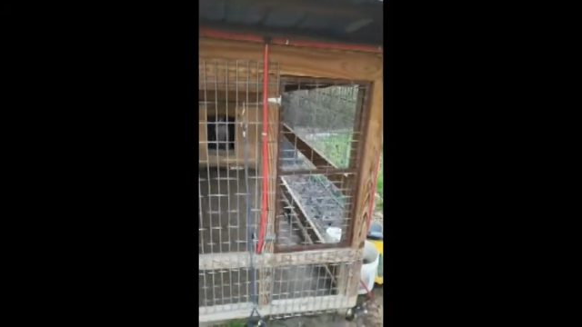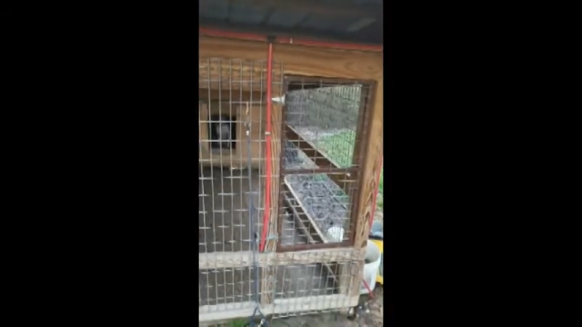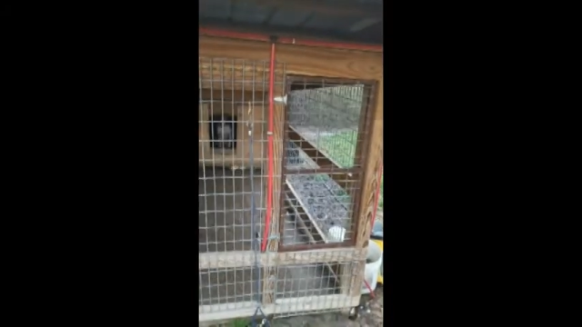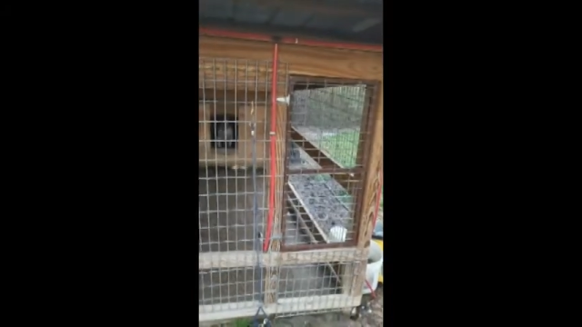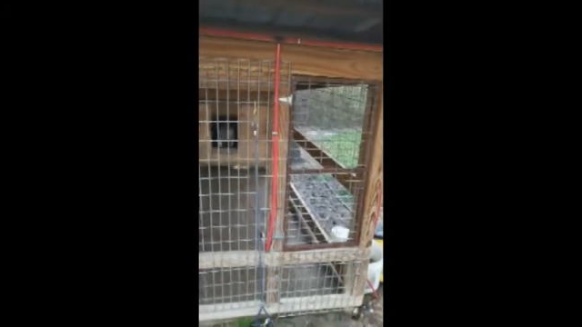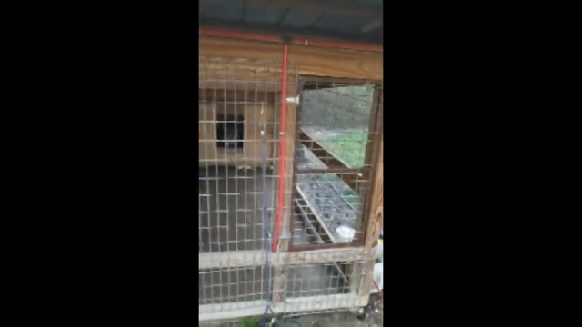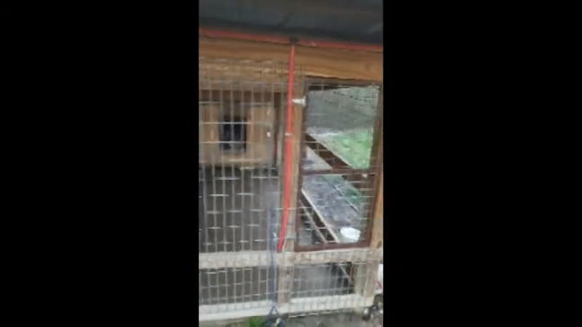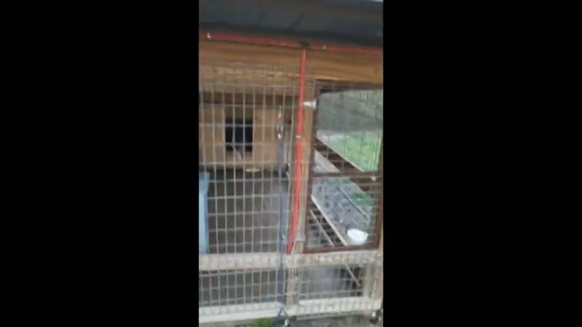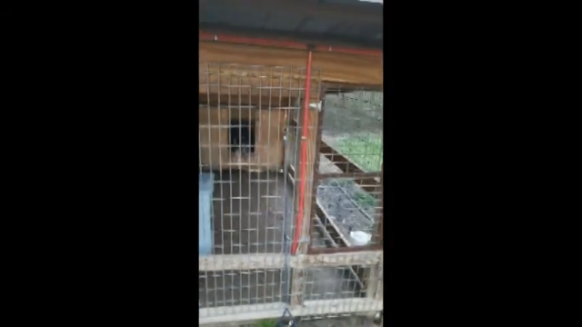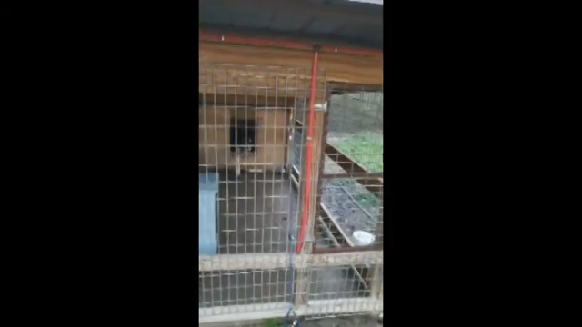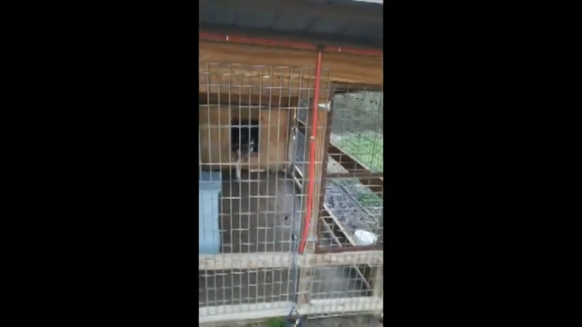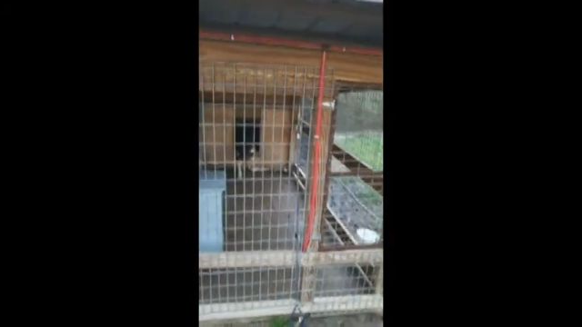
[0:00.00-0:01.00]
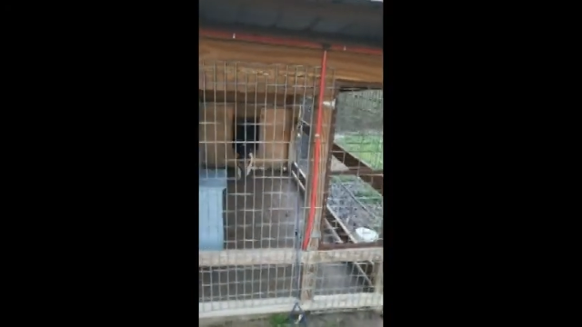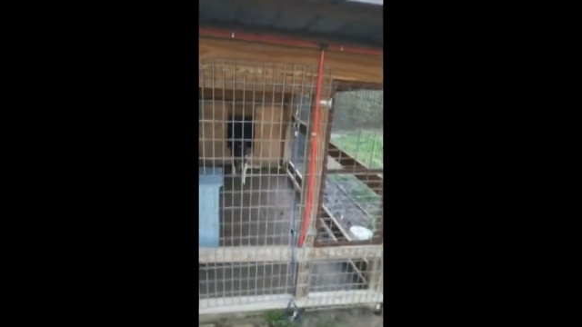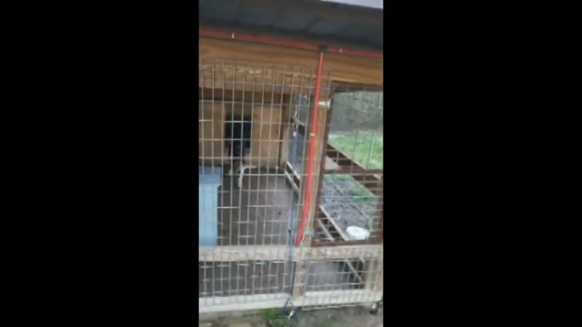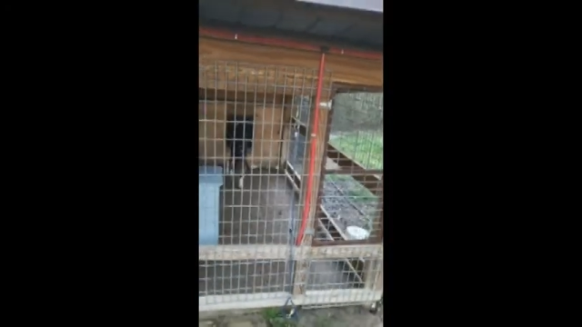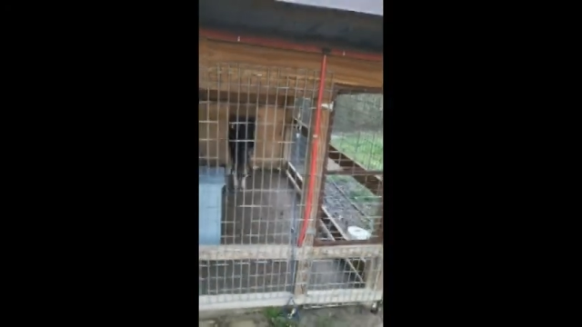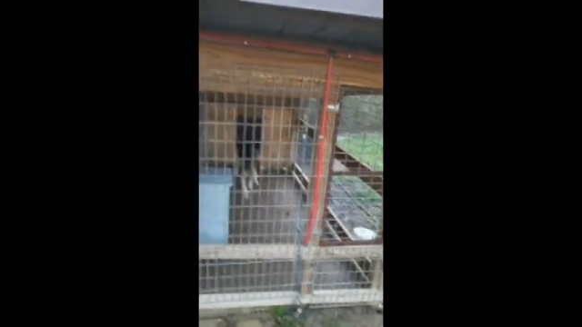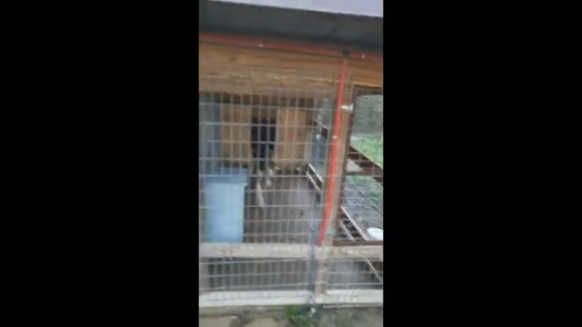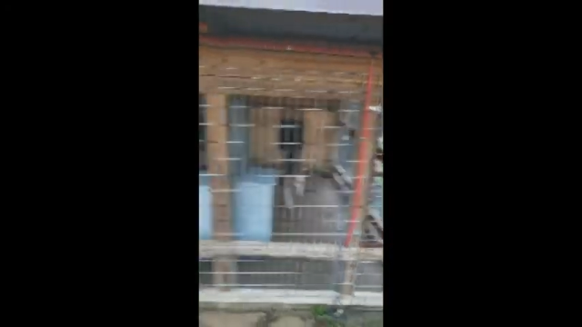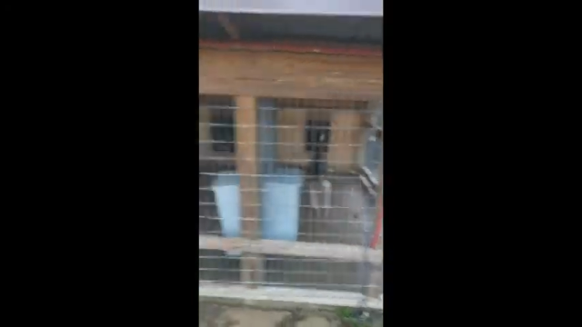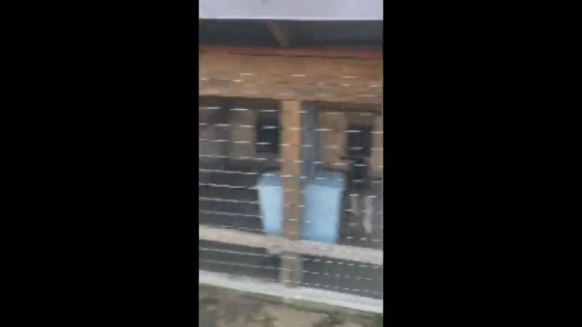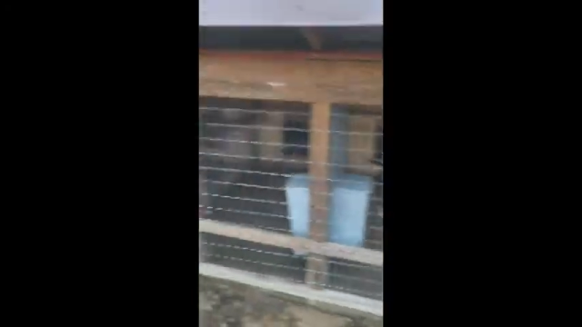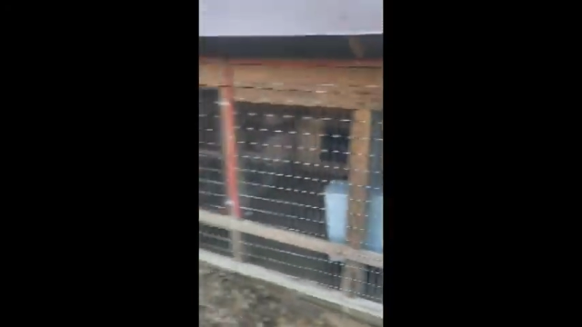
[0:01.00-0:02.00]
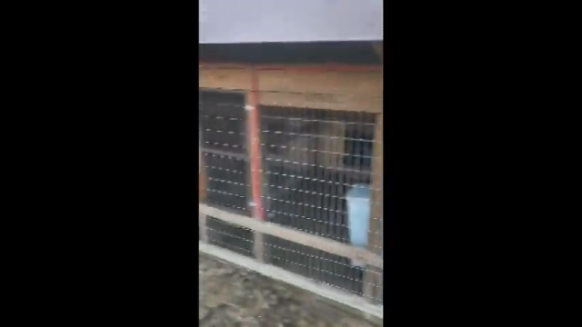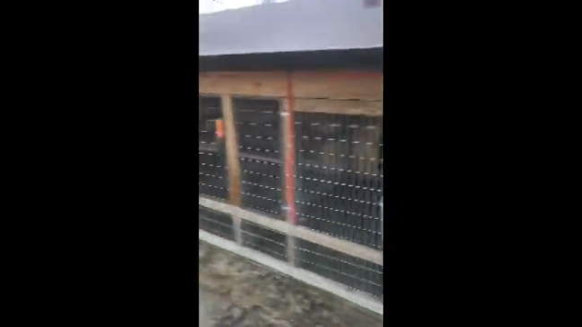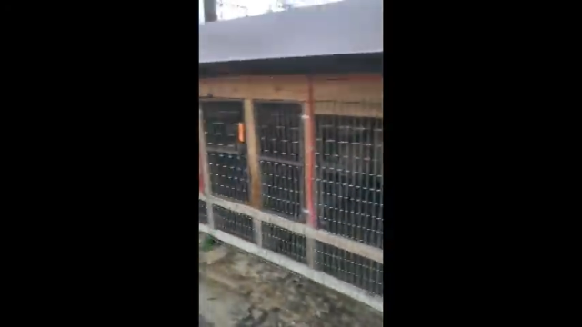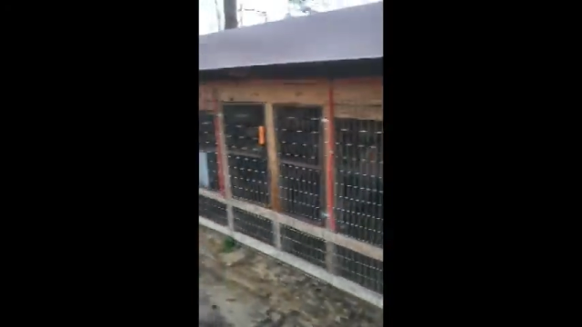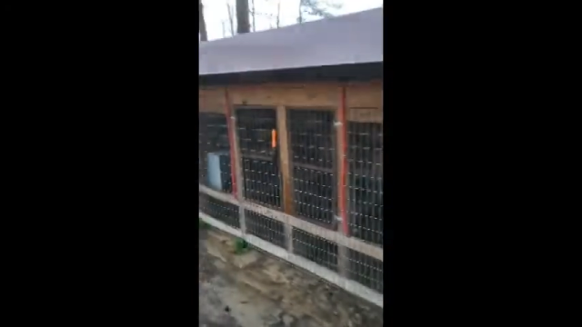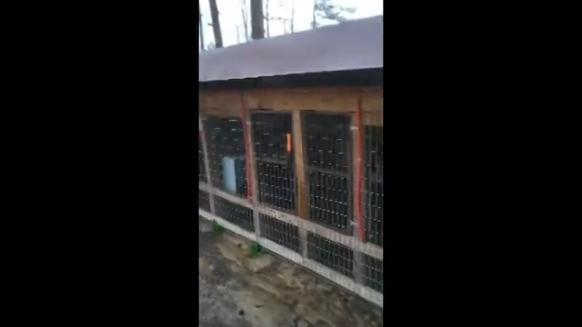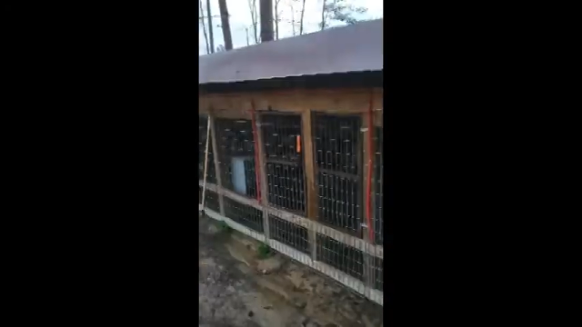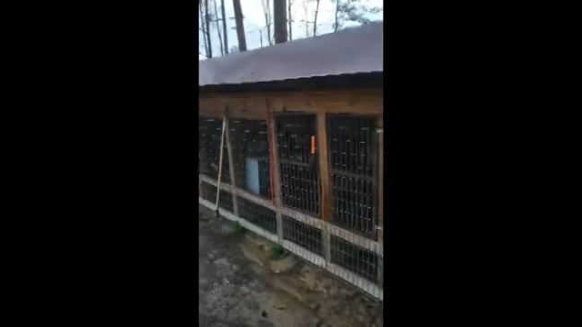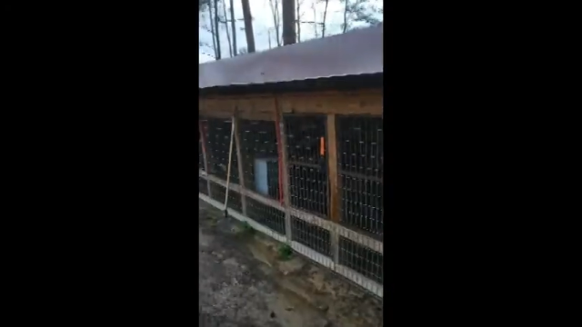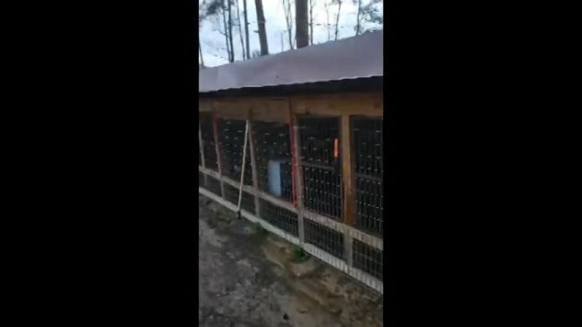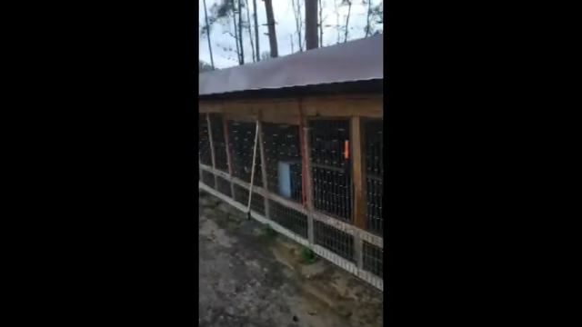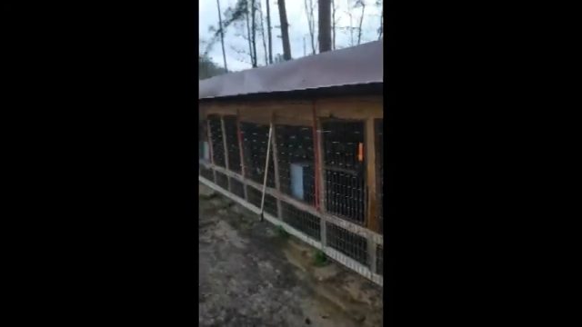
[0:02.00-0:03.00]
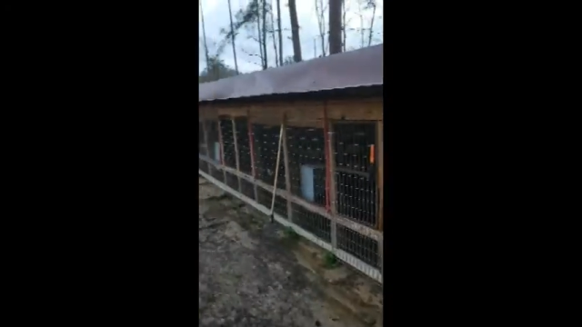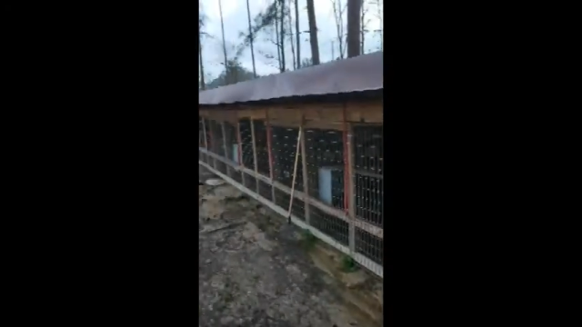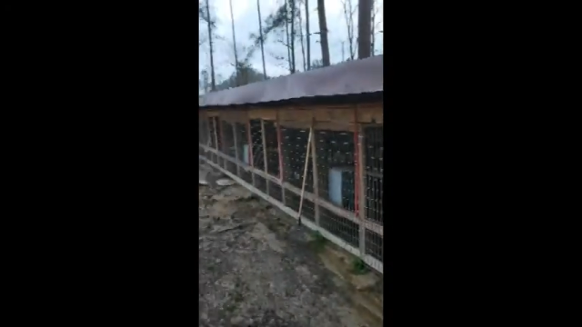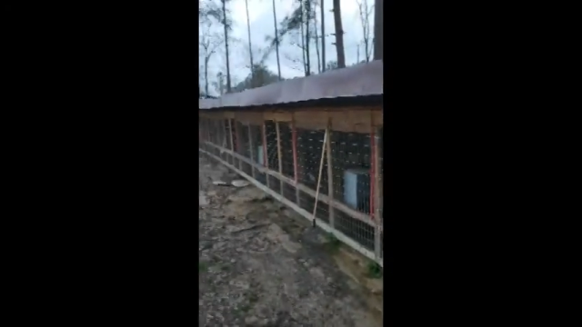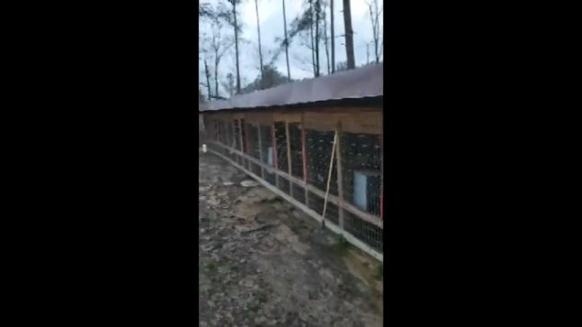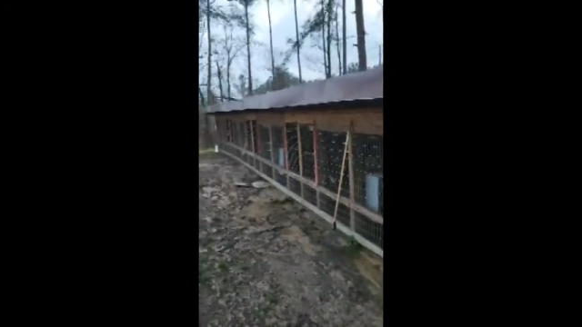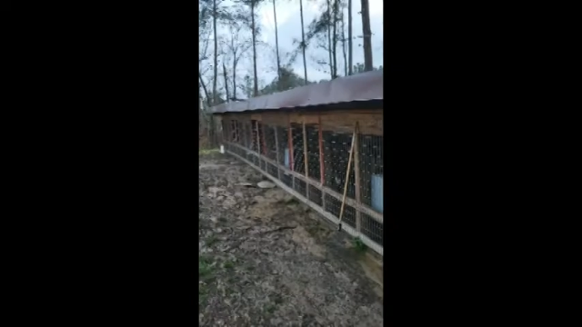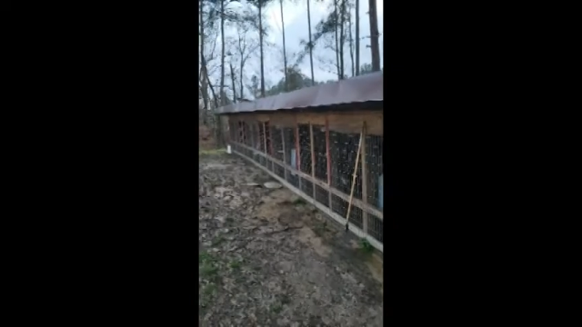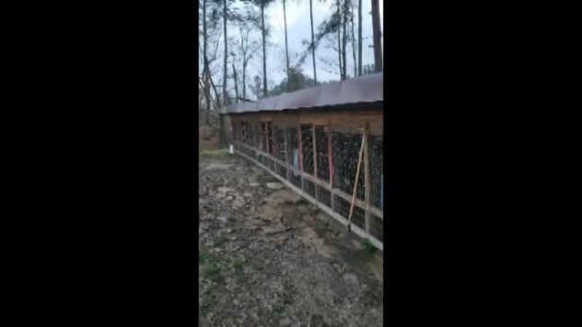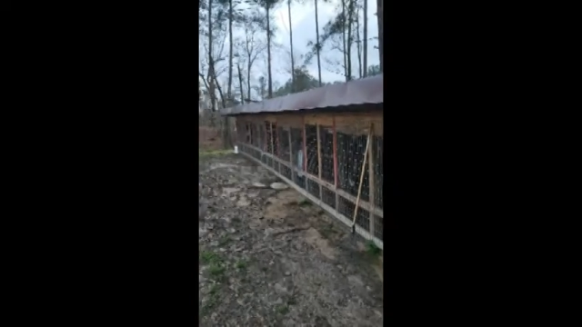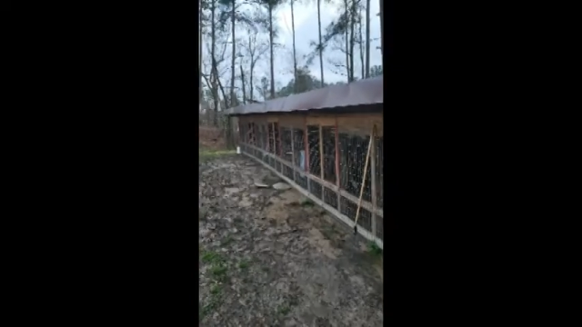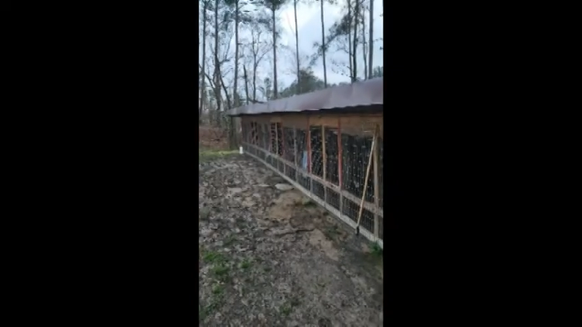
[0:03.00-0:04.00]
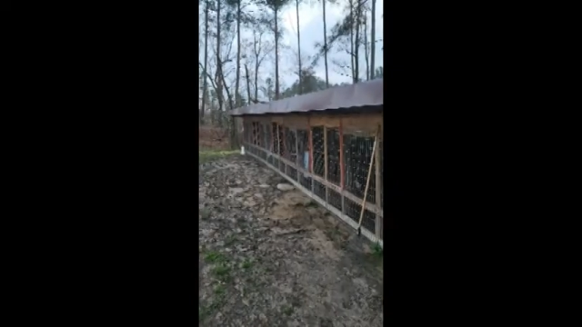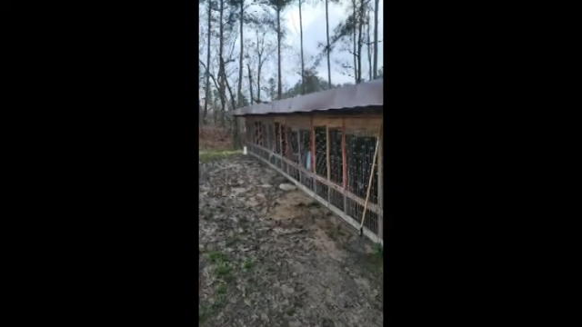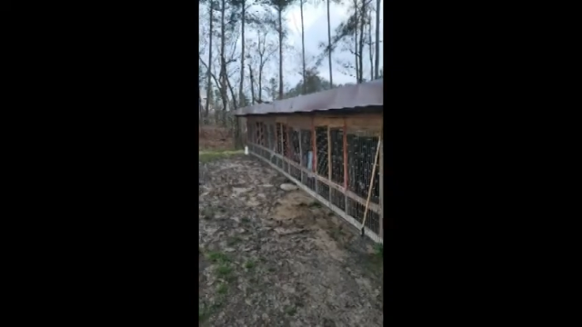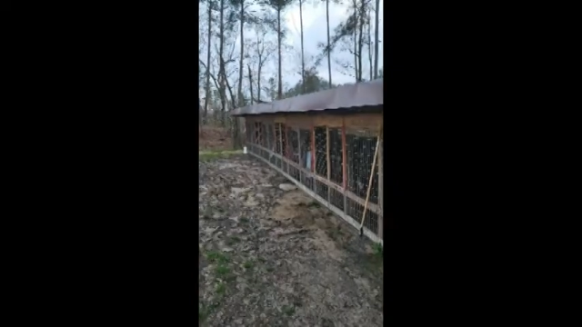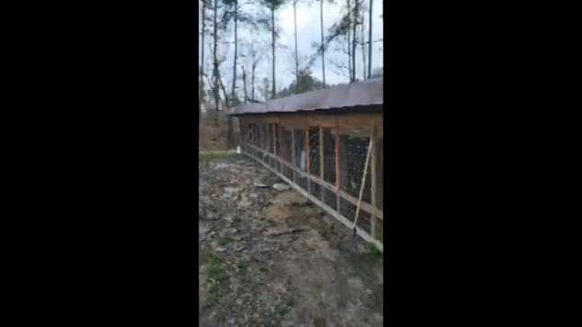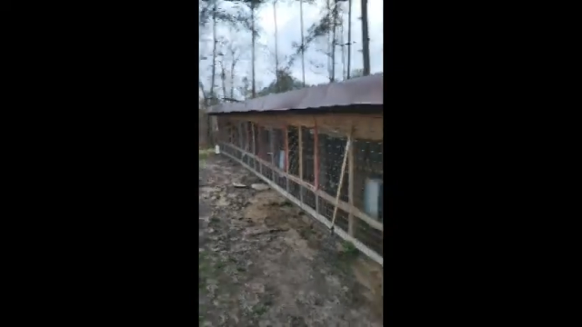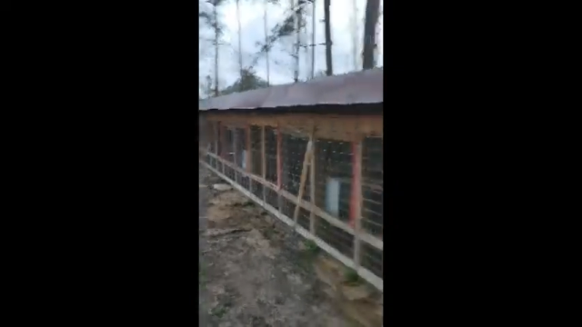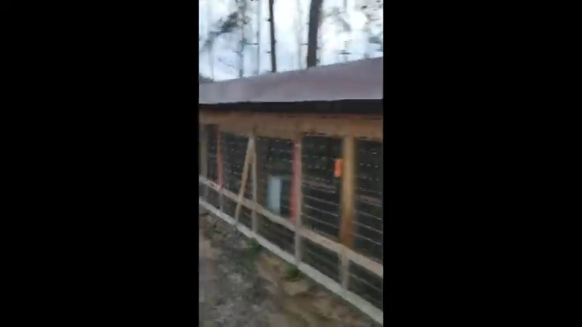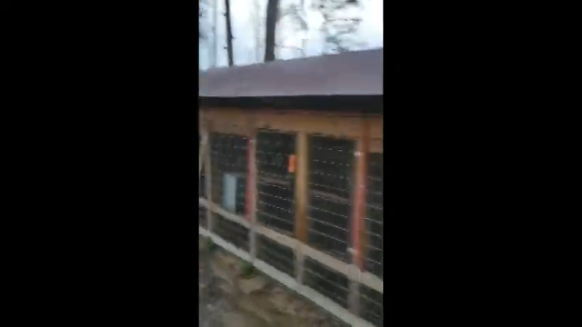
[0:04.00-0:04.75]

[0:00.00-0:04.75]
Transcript: (no speaker visible)